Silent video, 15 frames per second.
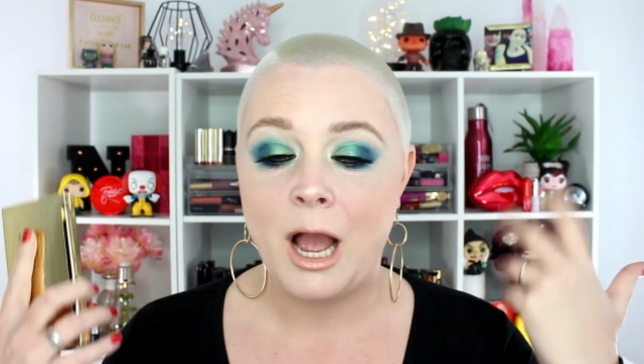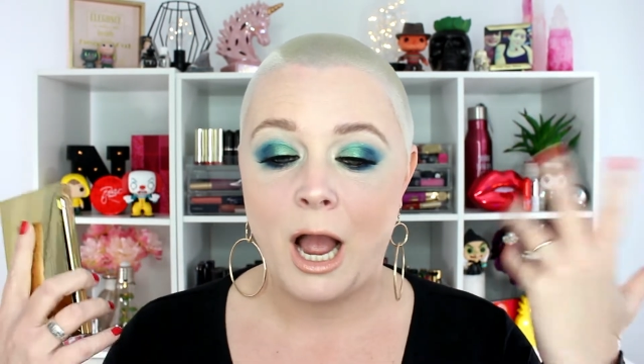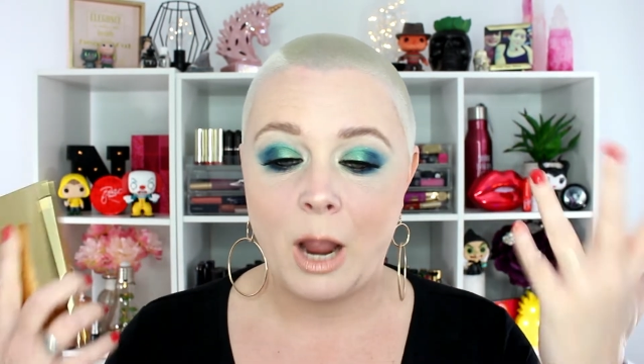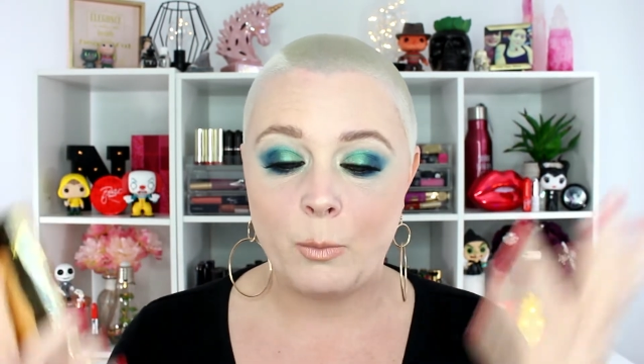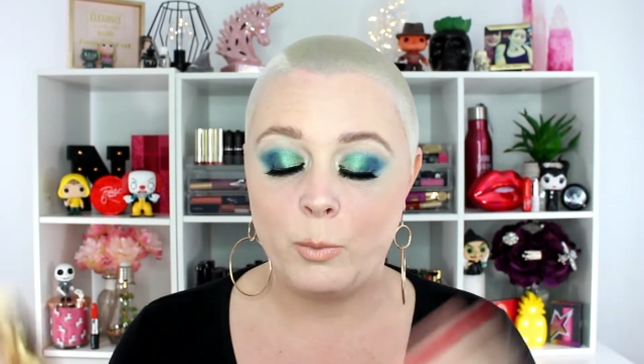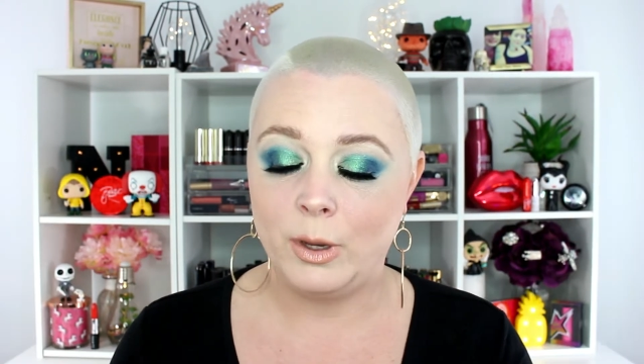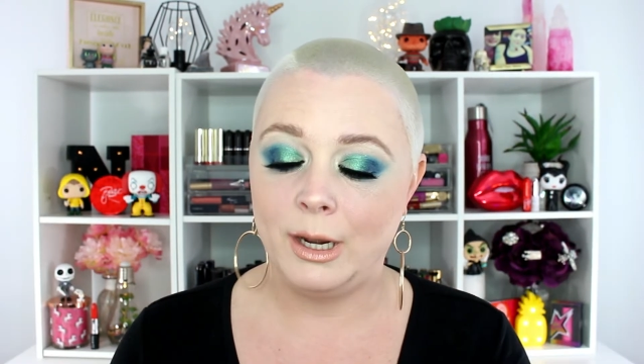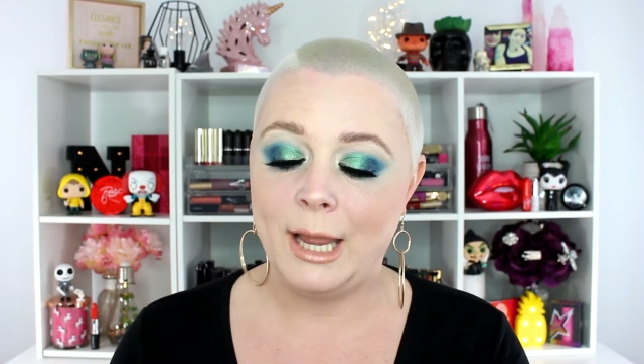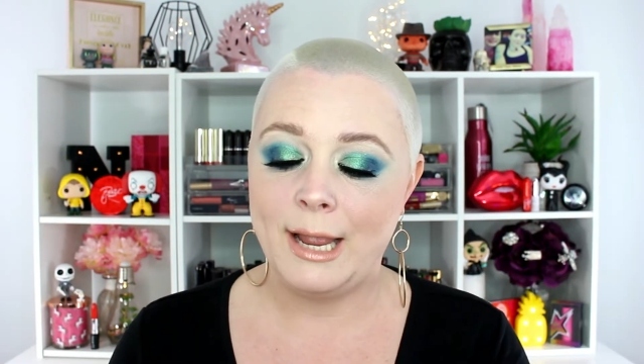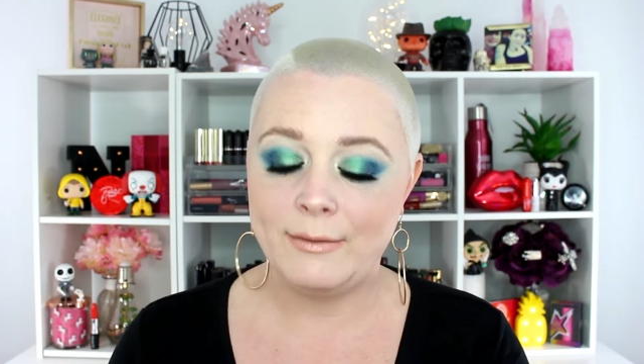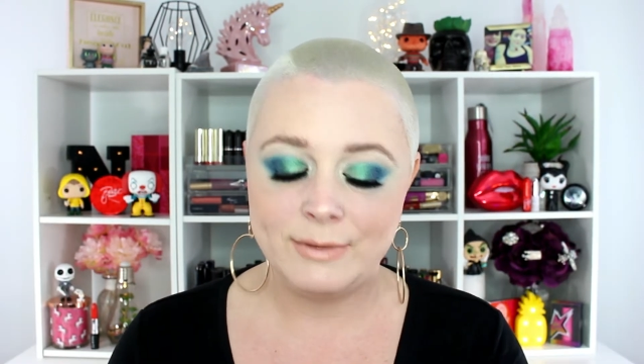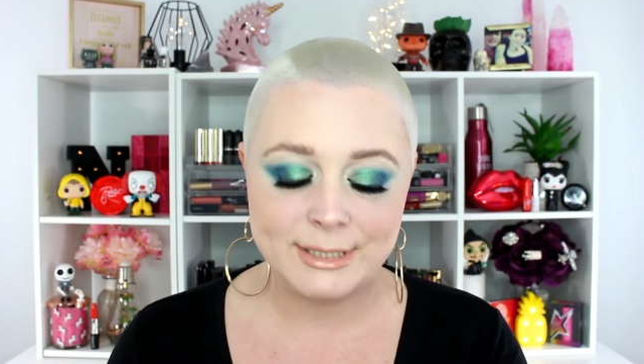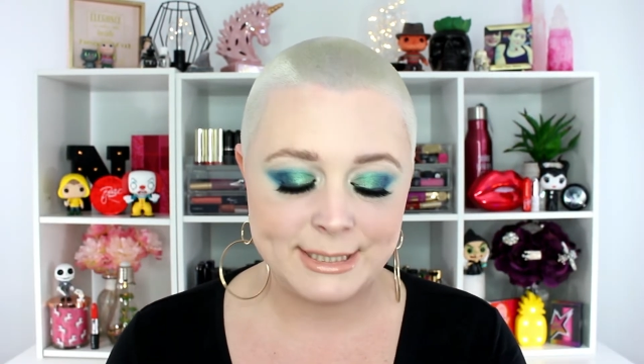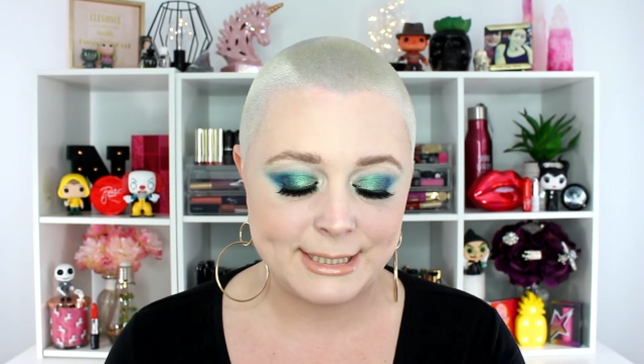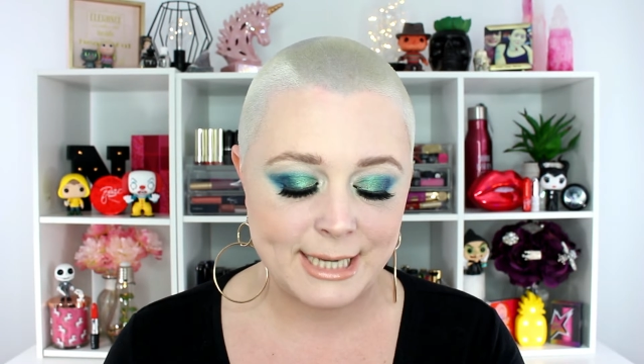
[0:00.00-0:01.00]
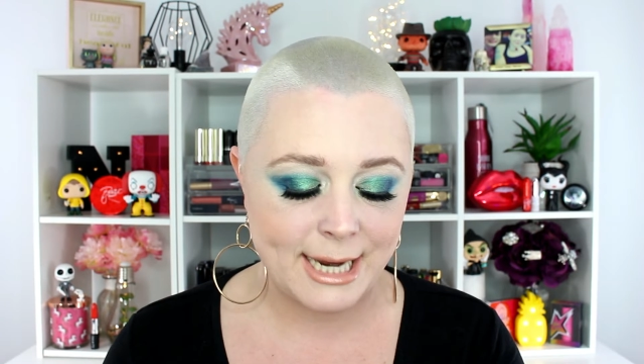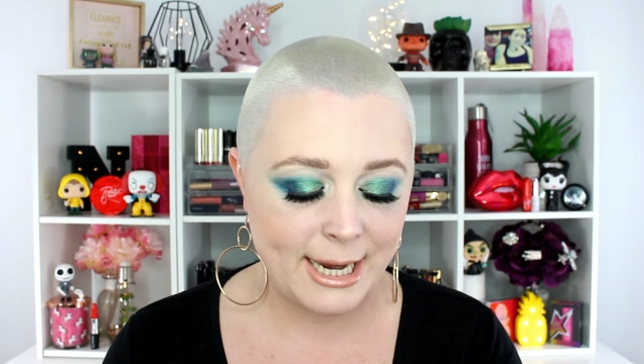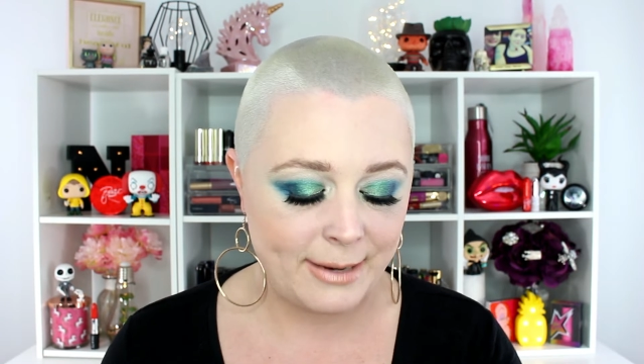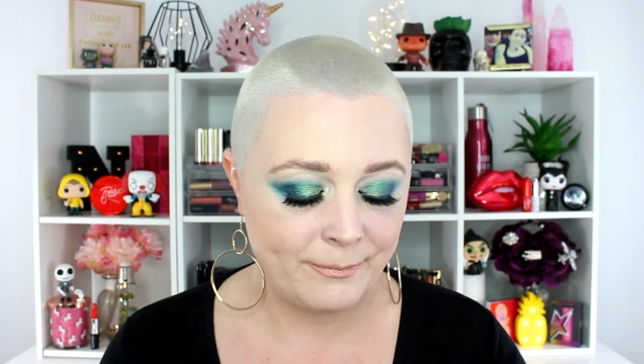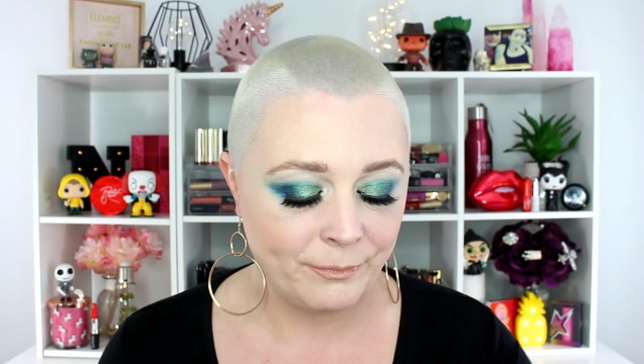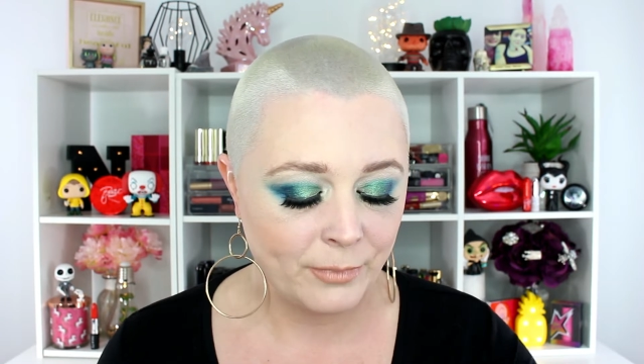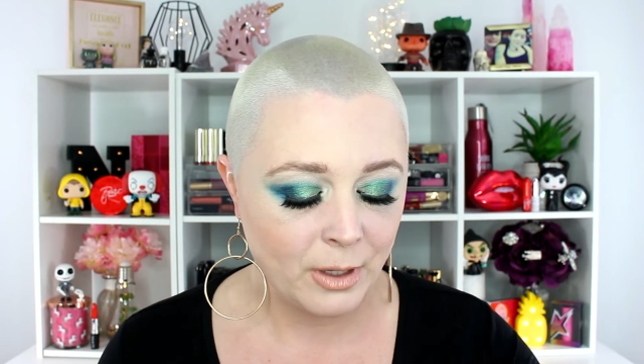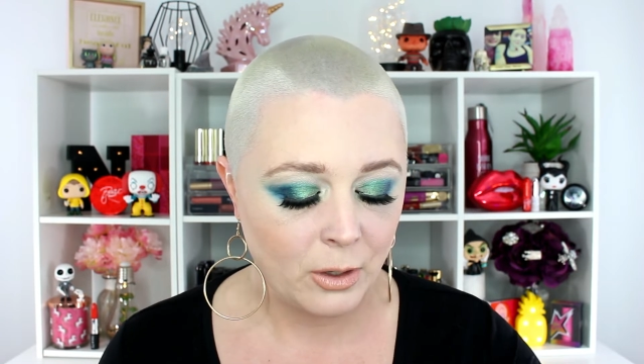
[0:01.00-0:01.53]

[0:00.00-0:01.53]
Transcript: I will have to say